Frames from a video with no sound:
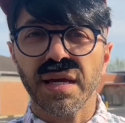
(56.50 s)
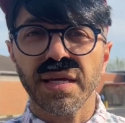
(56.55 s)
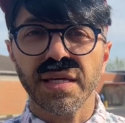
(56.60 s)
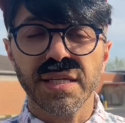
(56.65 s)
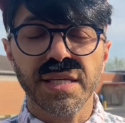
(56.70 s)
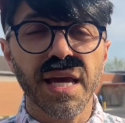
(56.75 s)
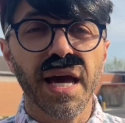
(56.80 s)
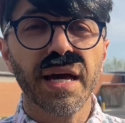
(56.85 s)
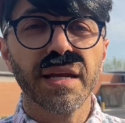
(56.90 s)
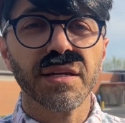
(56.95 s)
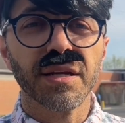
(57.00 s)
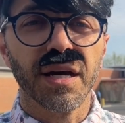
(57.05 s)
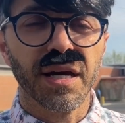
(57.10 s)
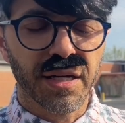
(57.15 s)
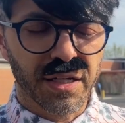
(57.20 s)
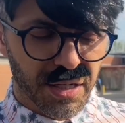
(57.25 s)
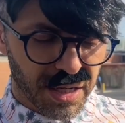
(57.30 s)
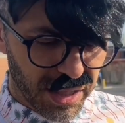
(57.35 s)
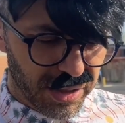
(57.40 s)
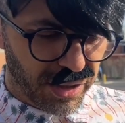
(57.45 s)
Yet
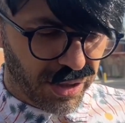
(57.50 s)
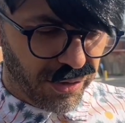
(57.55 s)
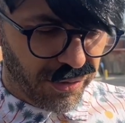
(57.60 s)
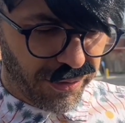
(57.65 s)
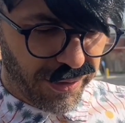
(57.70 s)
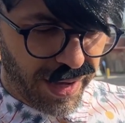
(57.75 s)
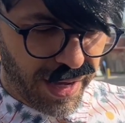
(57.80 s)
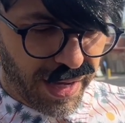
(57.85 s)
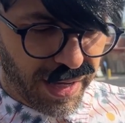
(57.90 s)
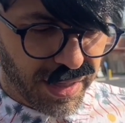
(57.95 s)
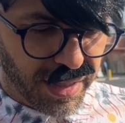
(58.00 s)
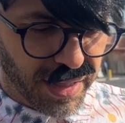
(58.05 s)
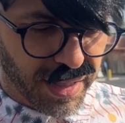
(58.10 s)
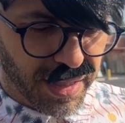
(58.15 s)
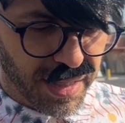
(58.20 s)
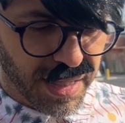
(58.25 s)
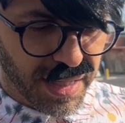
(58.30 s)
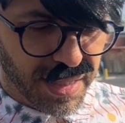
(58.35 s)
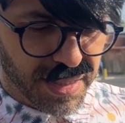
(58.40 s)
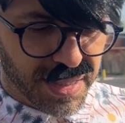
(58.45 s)
another fan
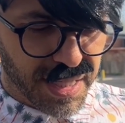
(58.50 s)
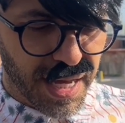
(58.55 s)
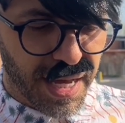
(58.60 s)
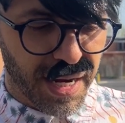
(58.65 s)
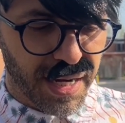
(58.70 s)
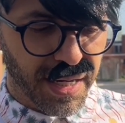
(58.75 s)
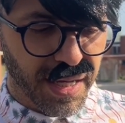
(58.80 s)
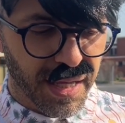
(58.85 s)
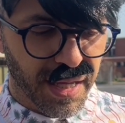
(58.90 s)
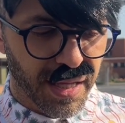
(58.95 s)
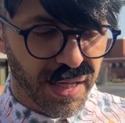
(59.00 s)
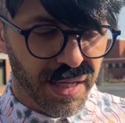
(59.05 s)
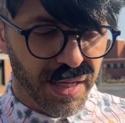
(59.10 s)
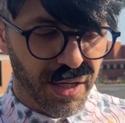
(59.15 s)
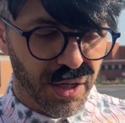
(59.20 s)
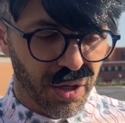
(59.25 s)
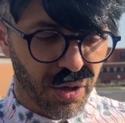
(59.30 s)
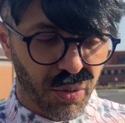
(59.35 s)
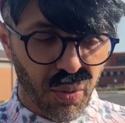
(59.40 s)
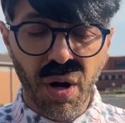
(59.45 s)
said,
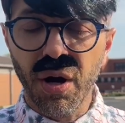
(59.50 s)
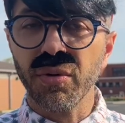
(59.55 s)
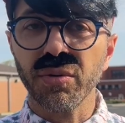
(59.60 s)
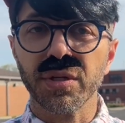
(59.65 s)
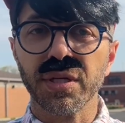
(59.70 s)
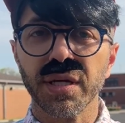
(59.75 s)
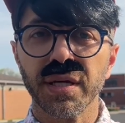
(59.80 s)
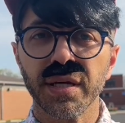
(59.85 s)
quote,